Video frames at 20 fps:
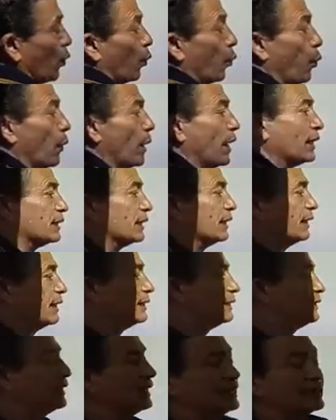
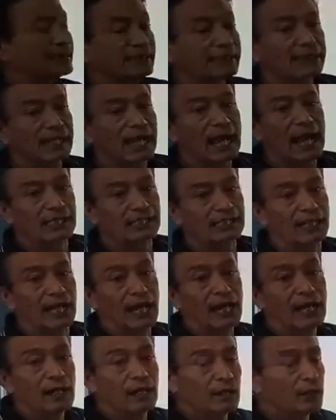with this as
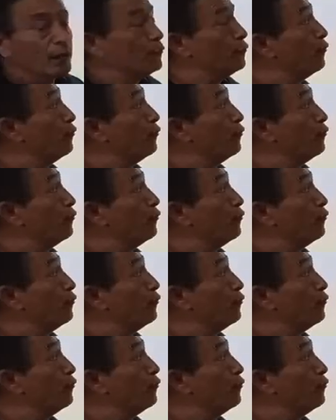a